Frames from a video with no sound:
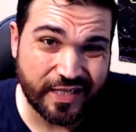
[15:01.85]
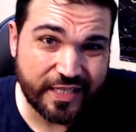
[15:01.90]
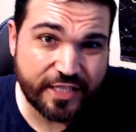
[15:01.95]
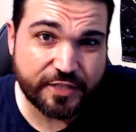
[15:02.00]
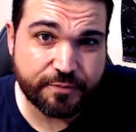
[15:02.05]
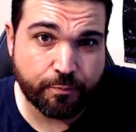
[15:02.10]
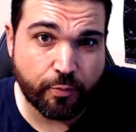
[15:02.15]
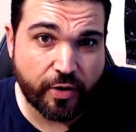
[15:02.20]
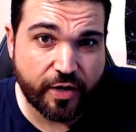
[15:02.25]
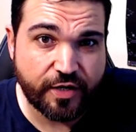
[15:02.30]
It
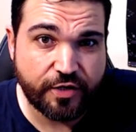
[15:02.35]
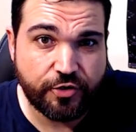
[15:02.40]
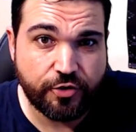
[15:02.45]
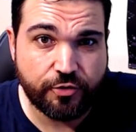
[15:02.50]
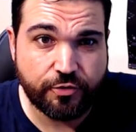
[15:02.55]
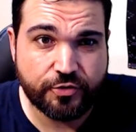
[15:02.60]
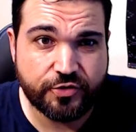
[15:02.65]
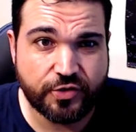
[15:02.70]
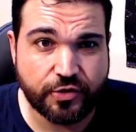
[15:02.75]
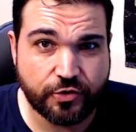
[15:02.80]
is brand
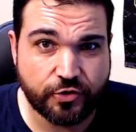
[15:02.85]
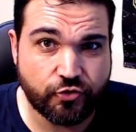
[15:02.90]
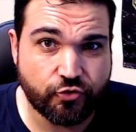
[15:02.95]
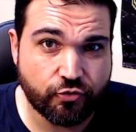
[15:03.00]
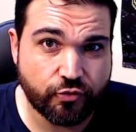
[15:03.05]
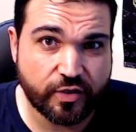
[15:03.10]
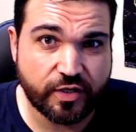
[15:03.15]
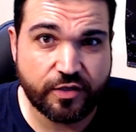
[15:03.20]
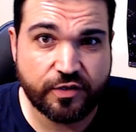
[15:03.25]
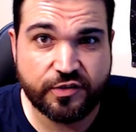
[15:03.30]
new, so the
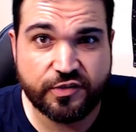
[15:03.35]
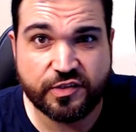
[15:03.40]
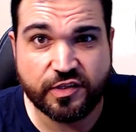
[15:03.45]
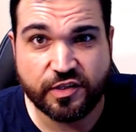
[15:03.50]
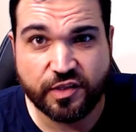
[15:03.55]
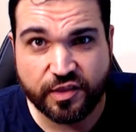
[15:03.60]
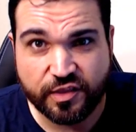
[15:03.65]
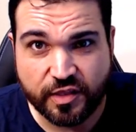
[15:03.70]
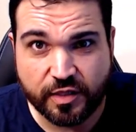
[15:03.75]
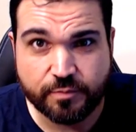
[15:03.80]
triggers
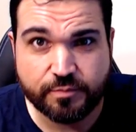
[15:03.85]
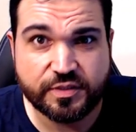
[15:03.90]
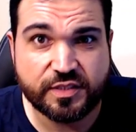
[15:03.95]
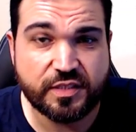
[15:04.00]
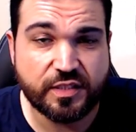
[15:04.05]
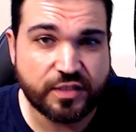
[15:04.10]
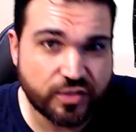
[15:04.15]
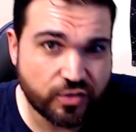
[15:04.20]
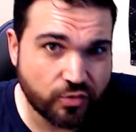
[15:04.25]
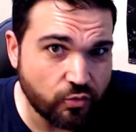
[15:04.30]
and the
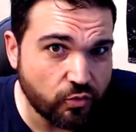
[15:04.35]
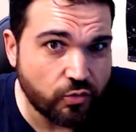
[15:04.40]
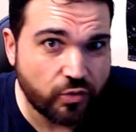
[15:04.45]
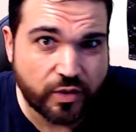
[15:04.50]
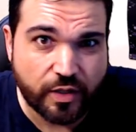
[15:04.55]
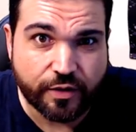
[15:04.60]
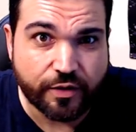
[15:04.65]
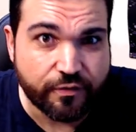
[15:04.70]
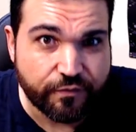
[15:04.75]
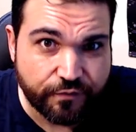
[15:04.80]
thumbsticks are
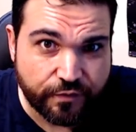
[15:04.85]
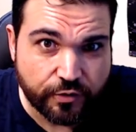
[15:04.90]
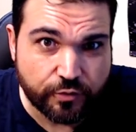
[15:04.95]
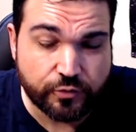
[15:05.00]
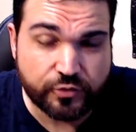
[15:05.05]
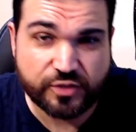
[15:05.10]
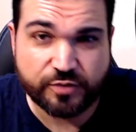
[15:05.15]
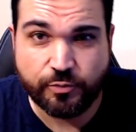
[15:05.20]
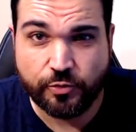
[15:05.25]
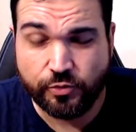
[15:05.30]
all going to
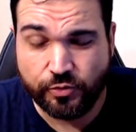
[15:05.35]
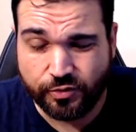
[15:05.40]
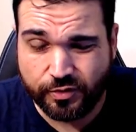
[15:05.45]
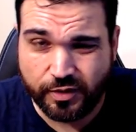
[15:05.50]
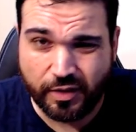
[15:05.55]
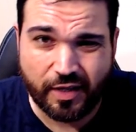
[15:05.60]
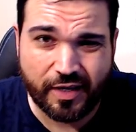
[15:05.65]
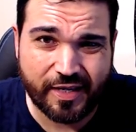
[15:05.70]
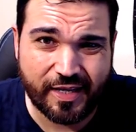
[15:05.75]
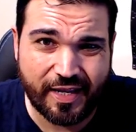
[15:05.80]
feel
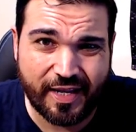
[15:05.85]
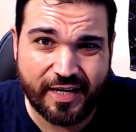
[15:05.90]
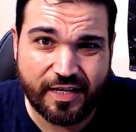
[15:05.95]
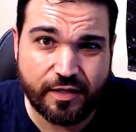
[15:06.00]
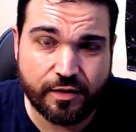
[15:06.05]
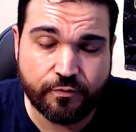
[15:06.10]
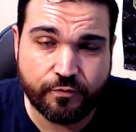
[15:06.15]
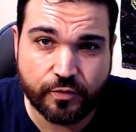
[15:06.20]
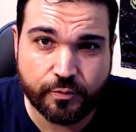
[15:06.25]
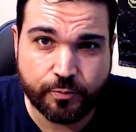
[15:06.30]
smooth like
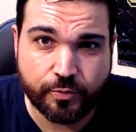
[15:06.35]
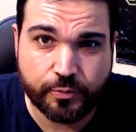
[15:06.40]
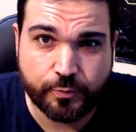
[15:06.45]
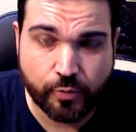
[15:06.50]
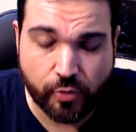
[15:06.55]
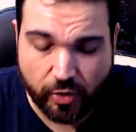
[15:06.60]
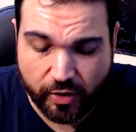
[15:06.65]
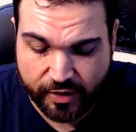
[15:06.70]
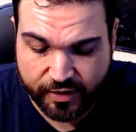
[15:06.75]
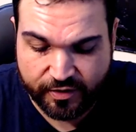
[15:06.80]
any of the
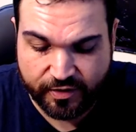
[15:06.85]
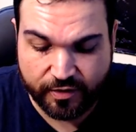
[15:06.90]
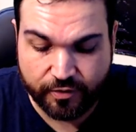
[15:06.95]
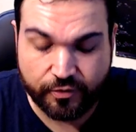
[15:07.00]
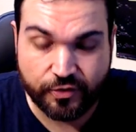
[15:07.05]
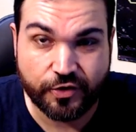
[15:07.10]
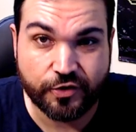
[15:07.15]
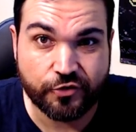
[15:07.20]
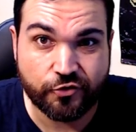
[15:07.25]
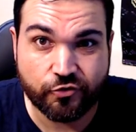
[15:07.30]

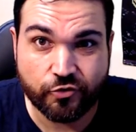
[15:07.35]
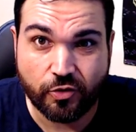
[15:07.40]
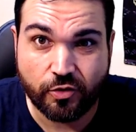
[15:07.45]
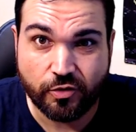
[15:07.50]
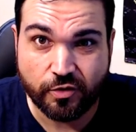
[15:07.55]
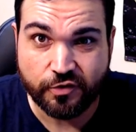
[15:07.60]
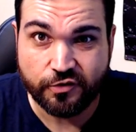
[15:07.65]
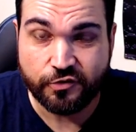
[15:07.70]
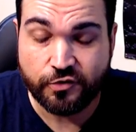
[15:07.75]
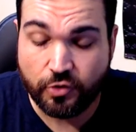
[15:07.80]
proprietary
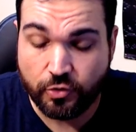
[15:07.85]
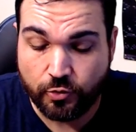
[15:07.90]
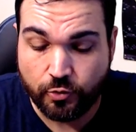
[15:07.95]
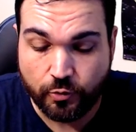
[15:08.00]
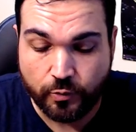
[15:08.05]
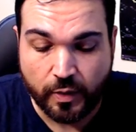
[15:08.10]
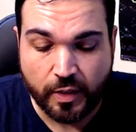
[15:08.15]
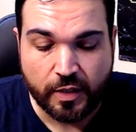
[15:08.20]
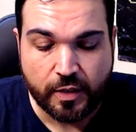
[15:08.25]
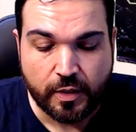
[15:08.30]
controllers
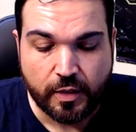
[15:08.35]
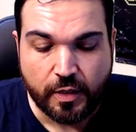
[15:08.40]
do.